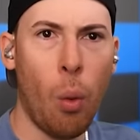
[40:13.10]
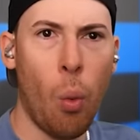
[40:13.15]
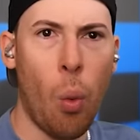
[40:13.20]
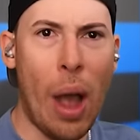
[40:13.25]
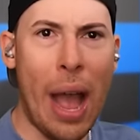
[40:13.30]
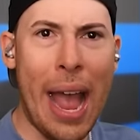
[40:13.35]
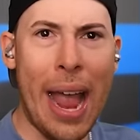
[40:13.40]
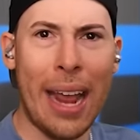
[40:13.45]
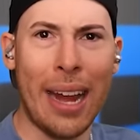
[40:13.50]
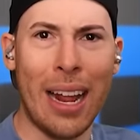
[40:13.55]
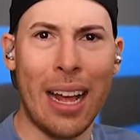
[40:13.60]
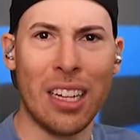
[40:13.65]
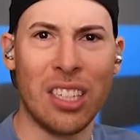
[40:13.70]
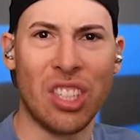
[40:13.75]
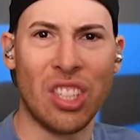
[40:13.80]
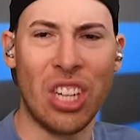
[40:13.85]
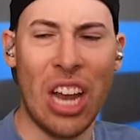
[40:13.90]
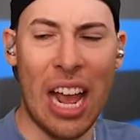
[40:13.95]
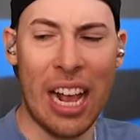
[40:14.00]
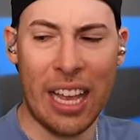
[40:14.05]
Wait a
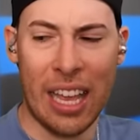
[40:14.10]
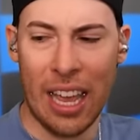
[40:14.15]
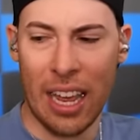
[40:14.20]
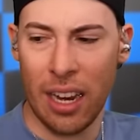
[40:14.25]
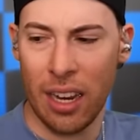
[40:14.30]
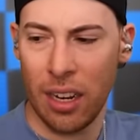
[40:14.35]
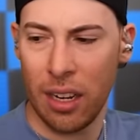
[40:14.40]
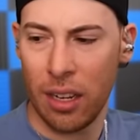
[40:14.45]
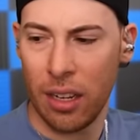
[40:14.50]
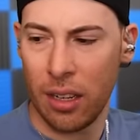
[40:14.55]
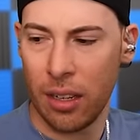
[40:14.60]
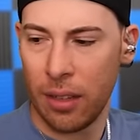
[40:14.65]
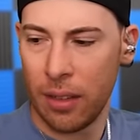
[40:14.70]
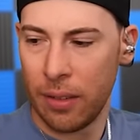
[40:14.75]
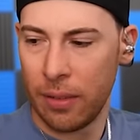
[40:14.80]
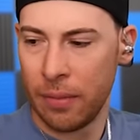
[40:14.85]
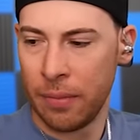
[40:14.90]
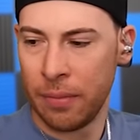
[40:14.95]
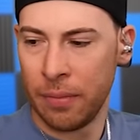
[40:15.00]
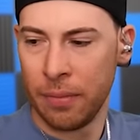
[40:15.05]
second.
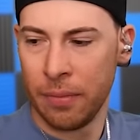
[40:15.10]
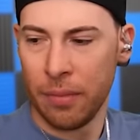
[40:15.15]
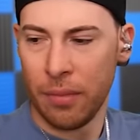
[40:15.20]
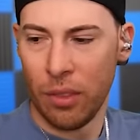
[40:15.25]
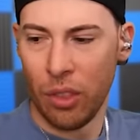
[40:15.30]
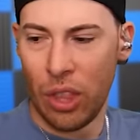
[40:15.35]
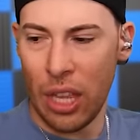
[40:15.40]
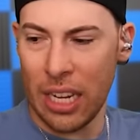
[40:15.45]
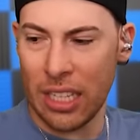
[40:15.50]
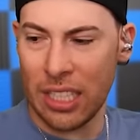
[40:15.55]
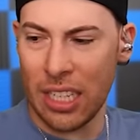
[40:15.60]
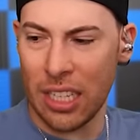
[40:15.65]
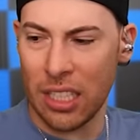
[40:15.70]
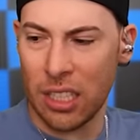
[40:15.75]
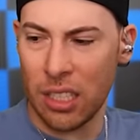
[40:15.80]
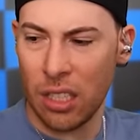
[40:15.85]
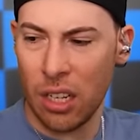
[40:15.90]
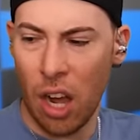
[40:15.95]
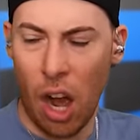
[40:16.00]
This is